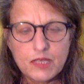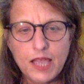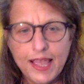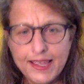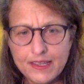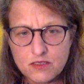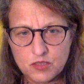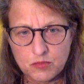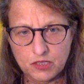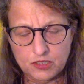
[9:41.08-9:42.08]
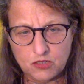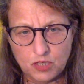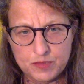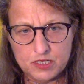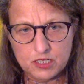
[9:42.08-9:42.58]
And the market
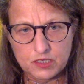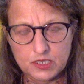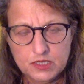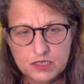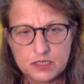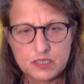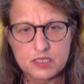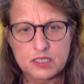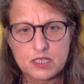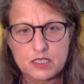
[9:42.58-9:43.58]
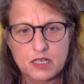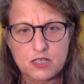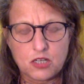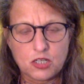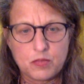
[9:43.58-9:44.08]
commentary, these things that I
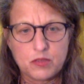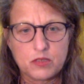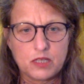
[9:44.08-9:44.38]
talk about,